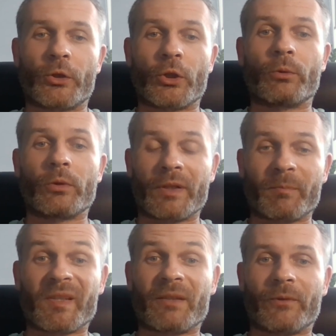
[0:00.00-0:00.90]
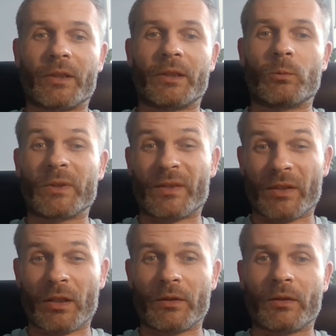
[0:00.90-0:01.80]
show you specifically what's the
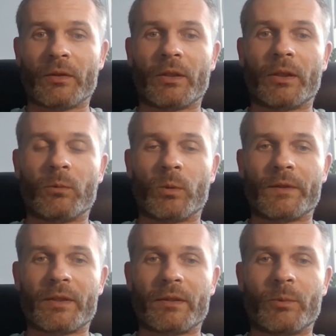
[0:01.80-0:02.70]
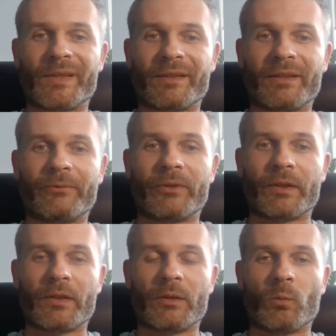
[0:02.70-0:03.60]
hint in there, what's the
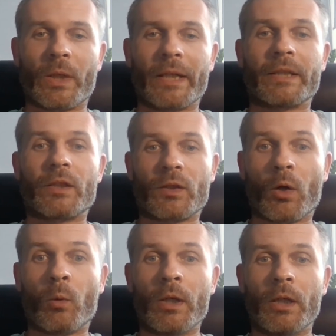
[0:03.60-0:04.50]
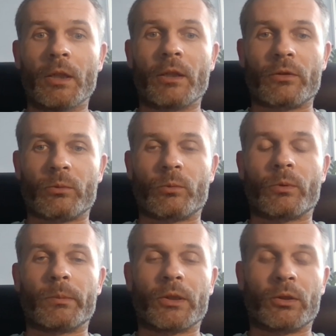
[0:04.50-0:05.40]
difference, and why so. So
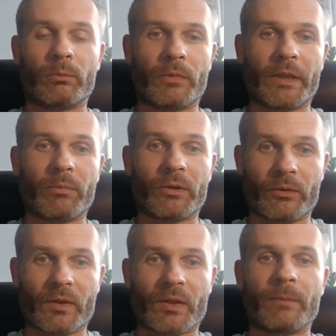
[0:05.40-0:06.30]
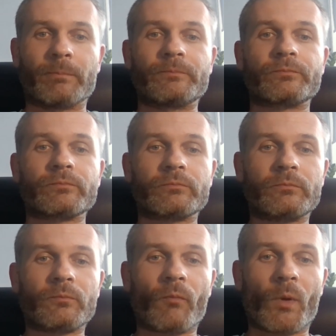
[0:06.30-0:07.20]
we'll be all able to see
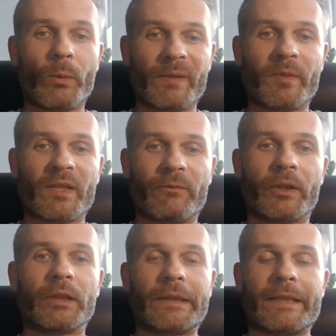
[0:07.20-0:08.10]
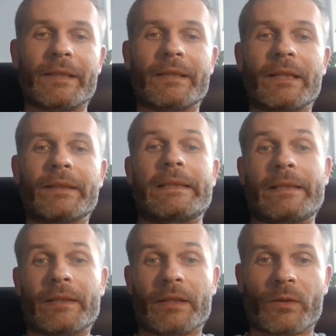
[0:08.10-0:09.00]
why specifically is it done
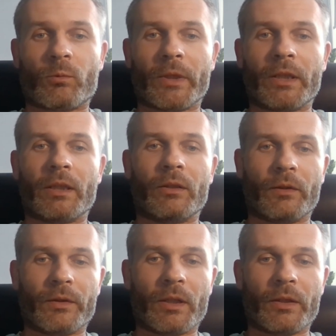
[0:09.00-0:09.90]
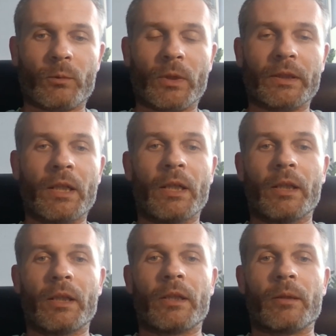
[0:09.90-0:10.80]
this way and not the other one.
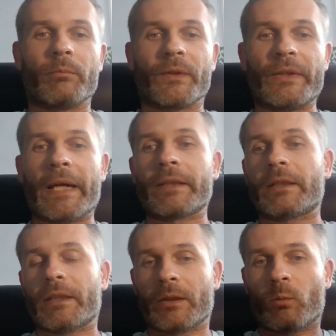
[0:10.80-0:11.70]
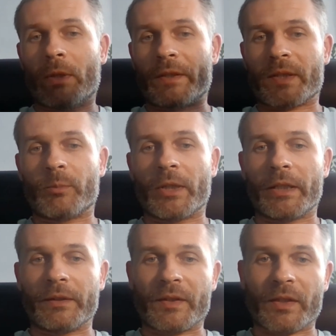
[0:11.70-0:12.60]
But then once
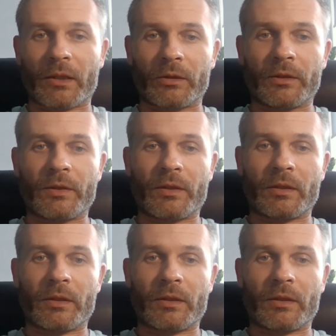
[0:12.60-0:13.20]
applying the second